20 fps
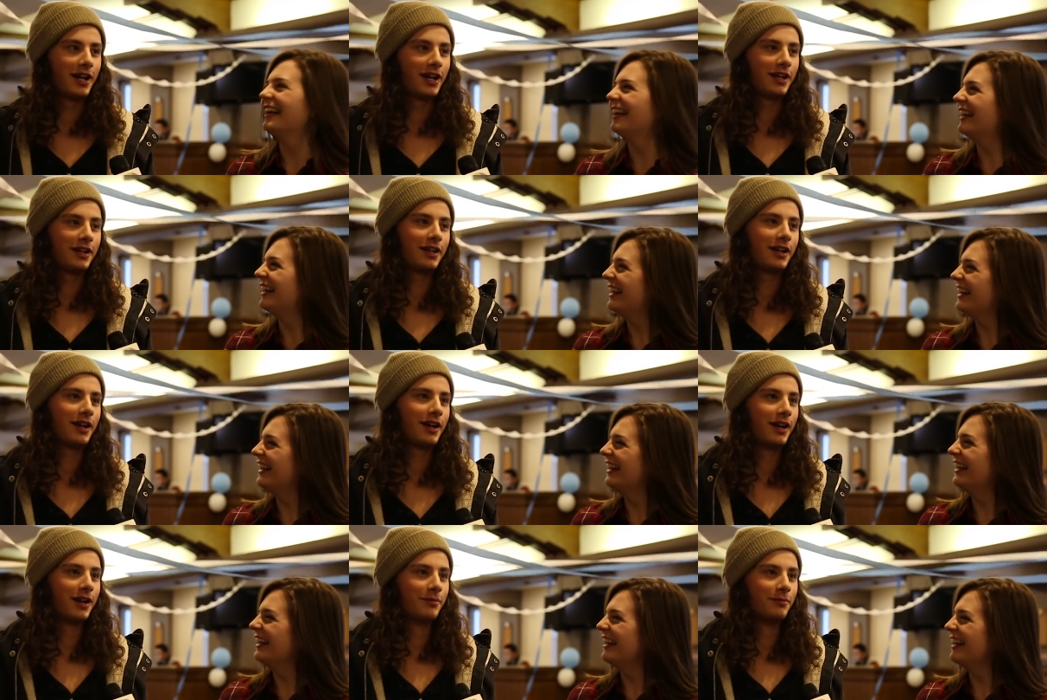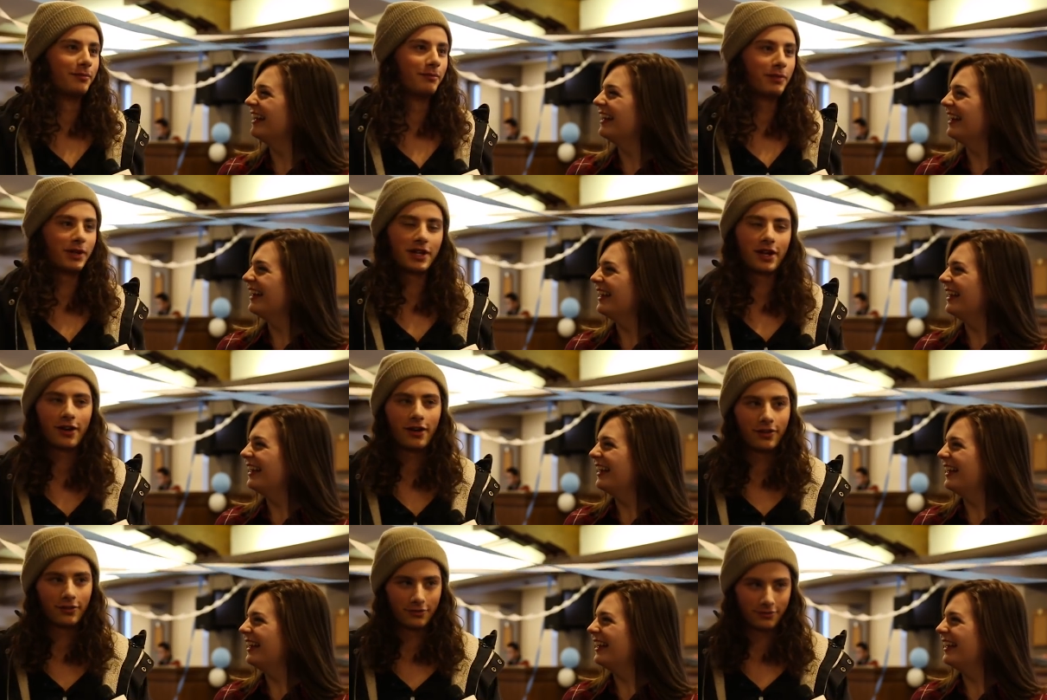Speaker 1: And um, but
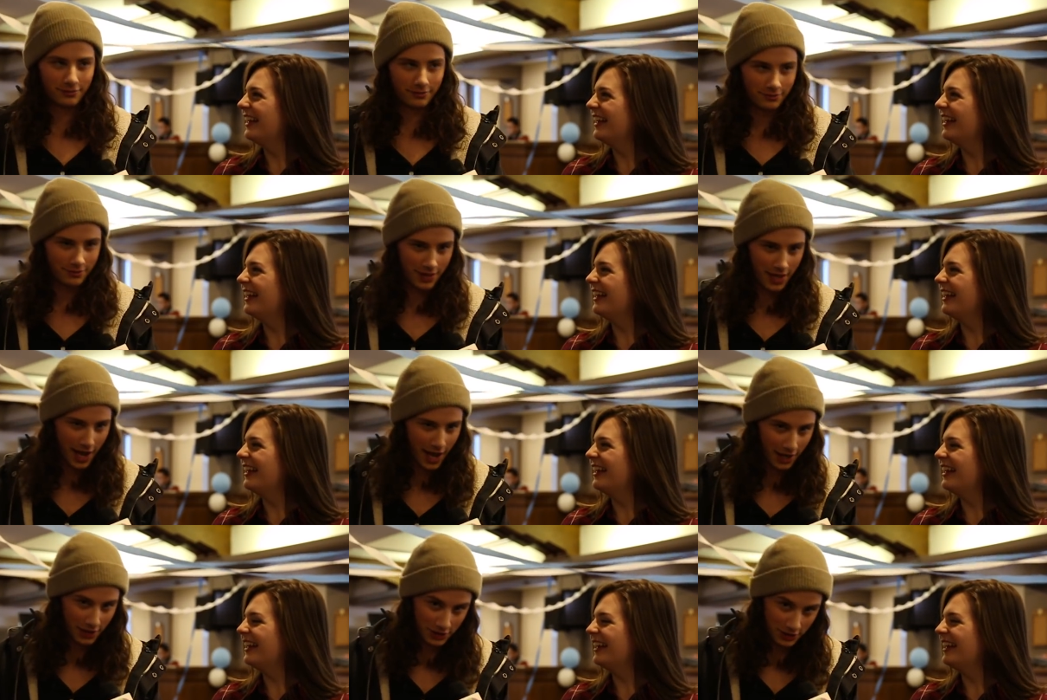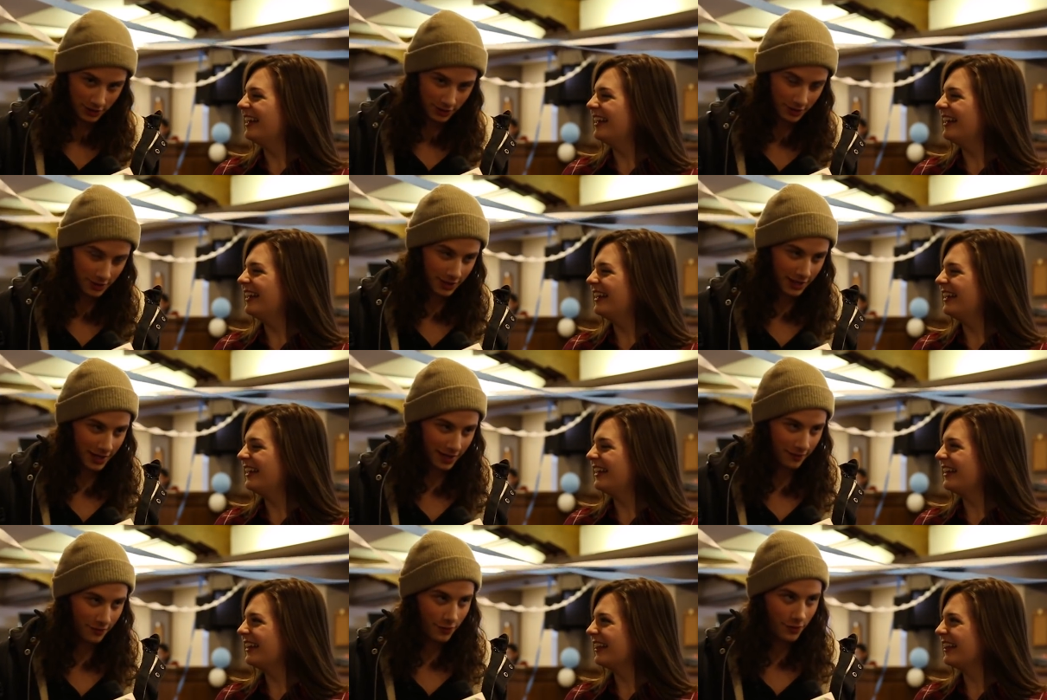no, they actually look
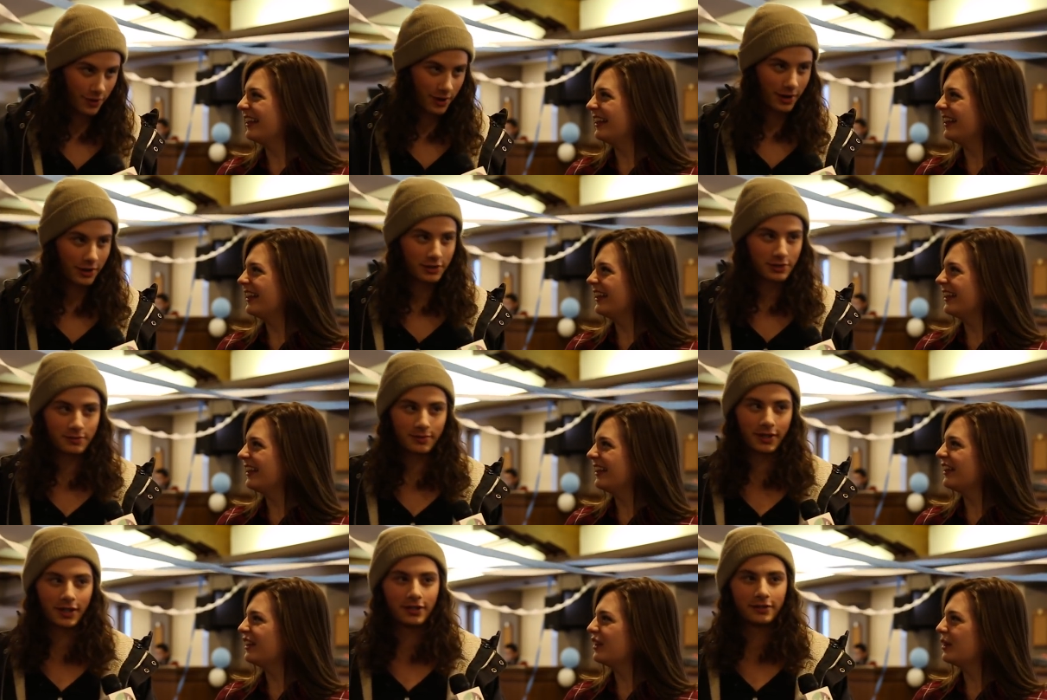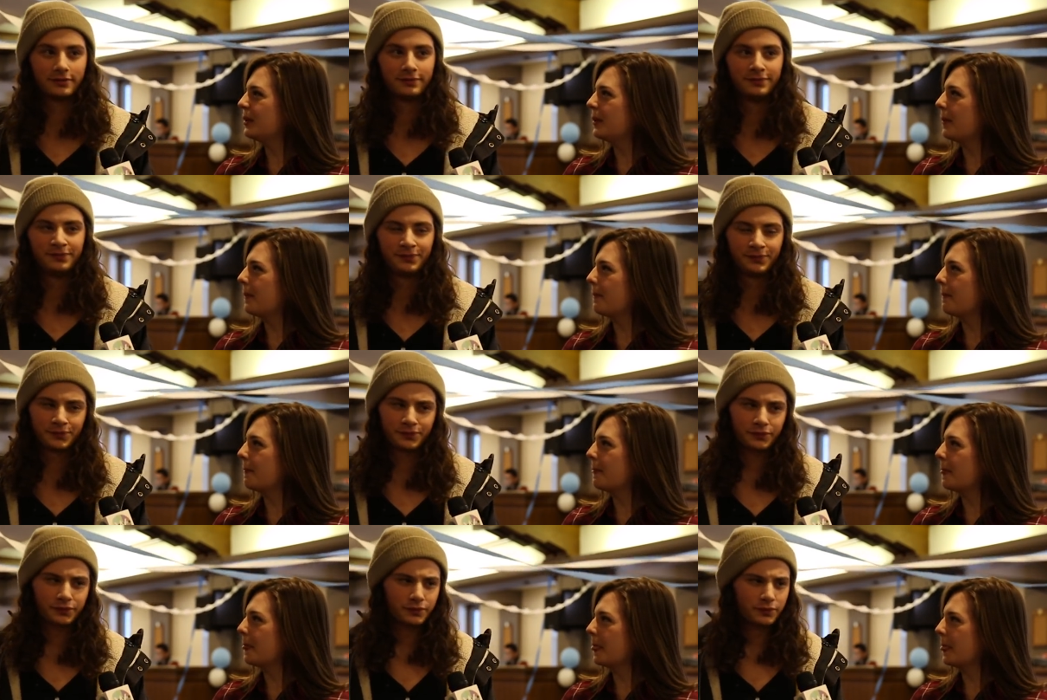like everyone else, but
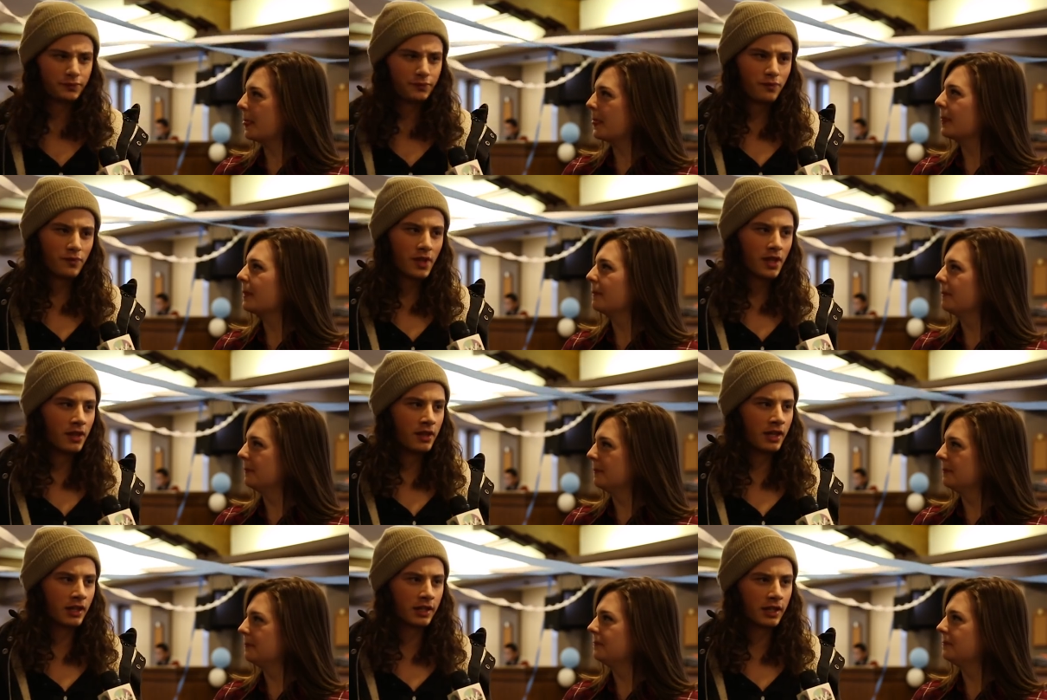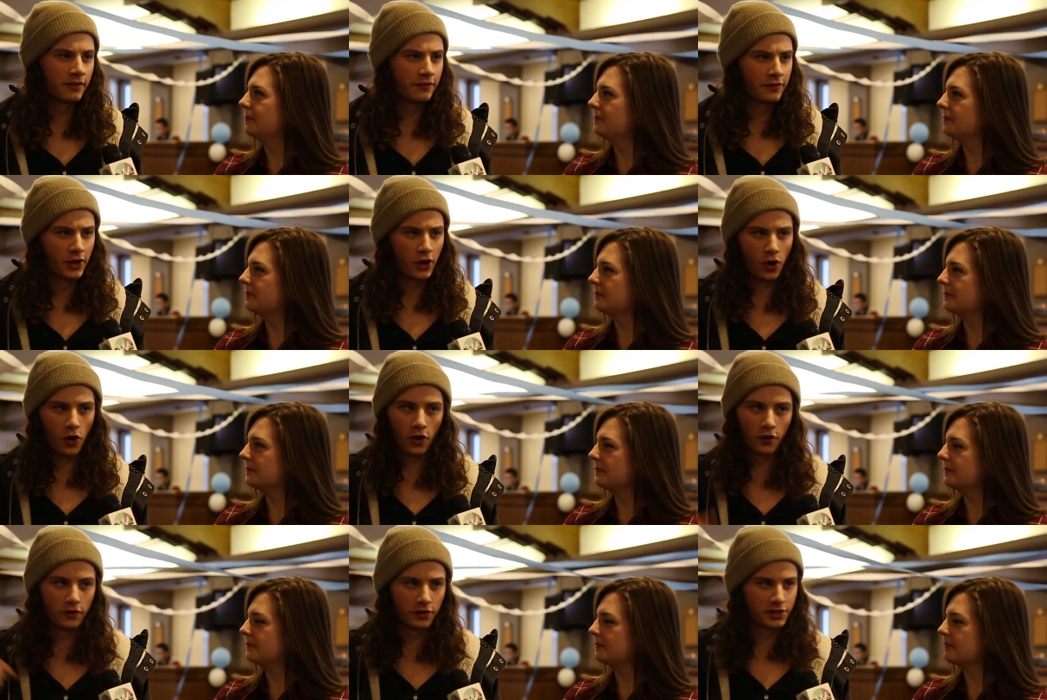they love
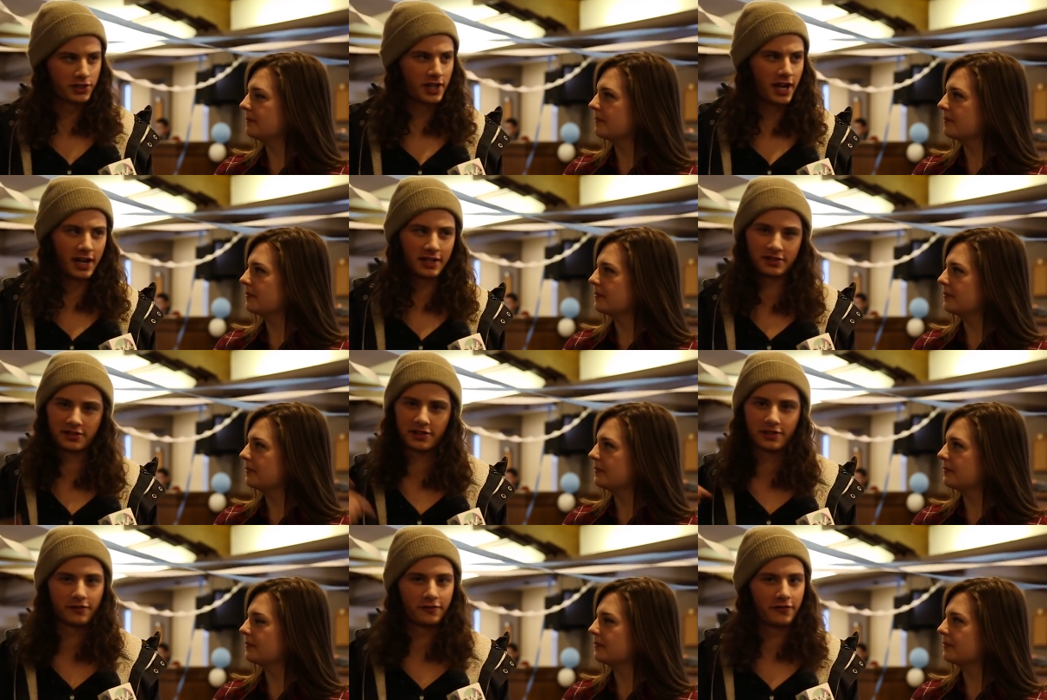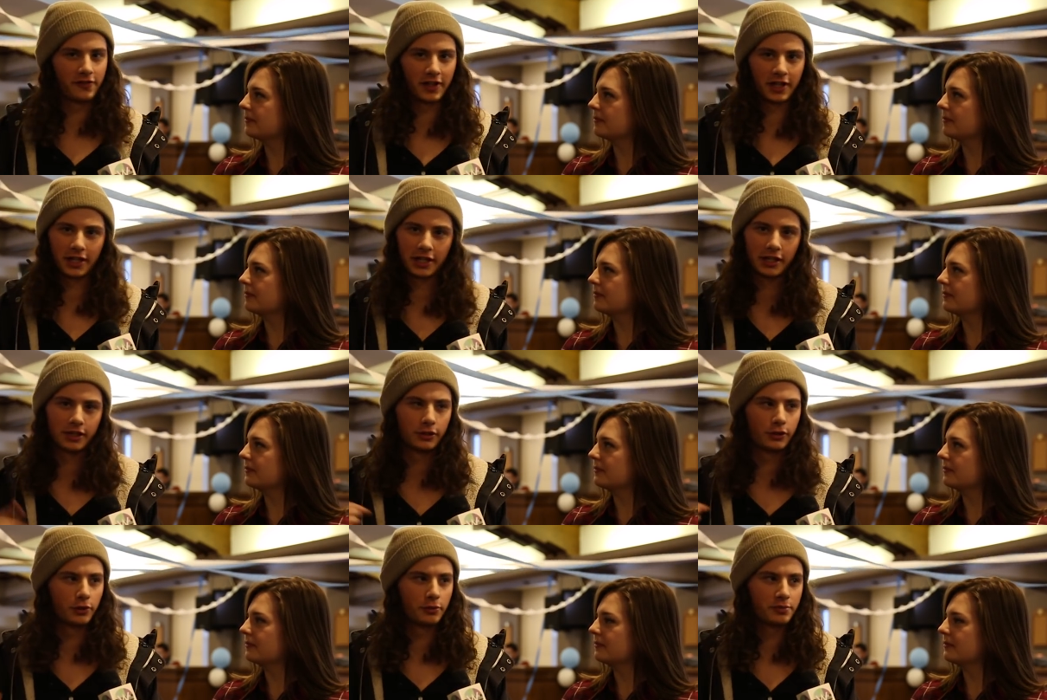their oversized
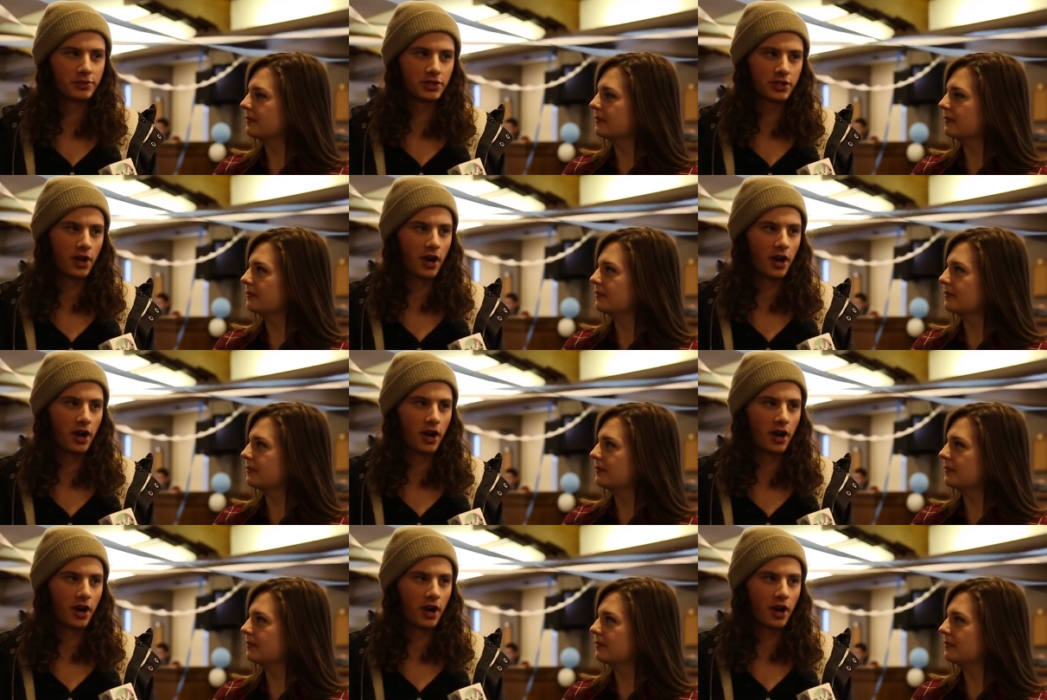infinity loop